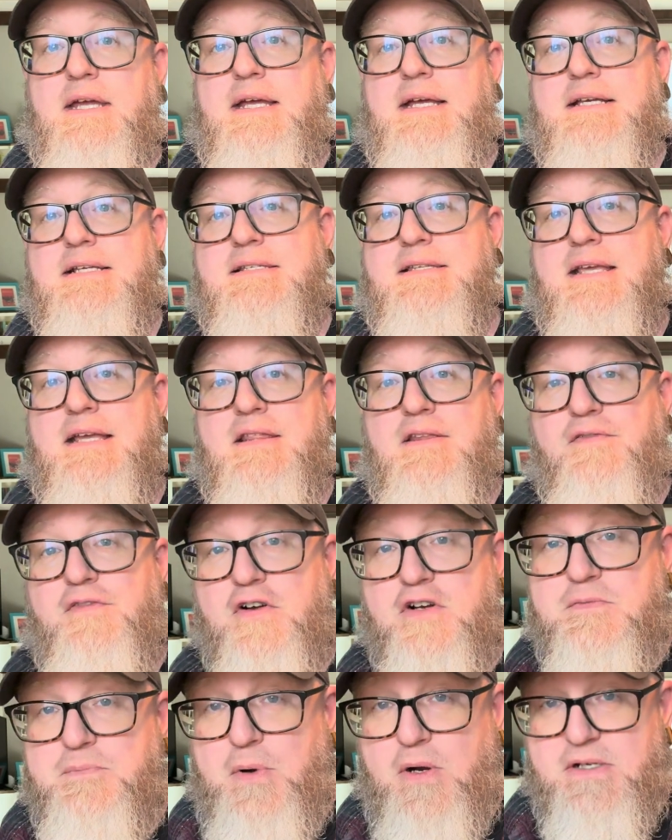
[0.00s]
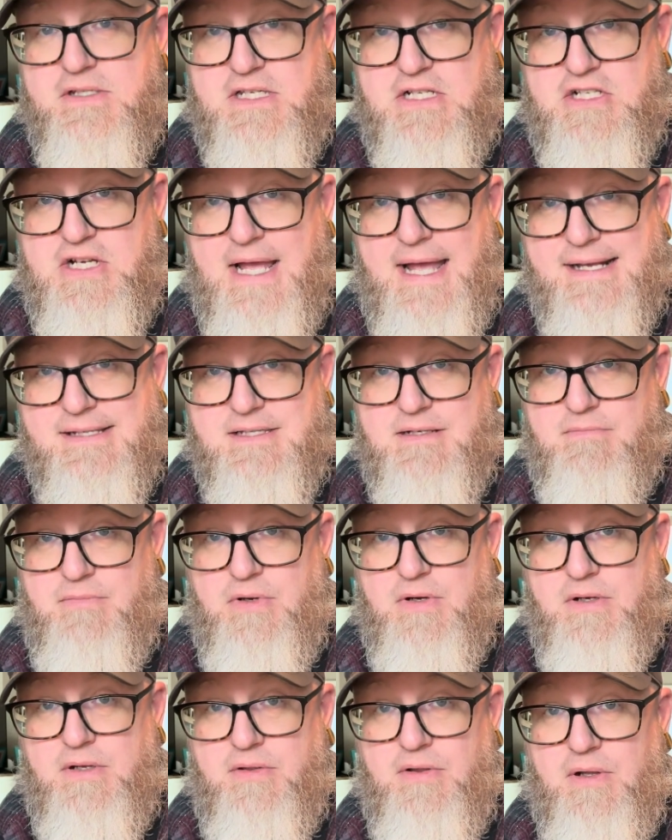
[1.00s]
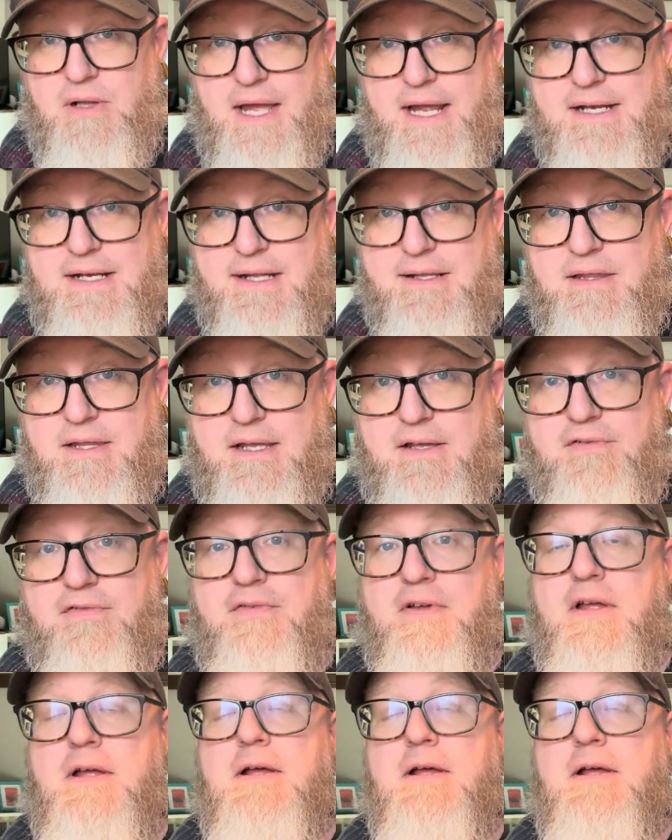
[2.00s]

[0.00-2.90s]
is in the first Percy Jackson book, The Lightning Thief.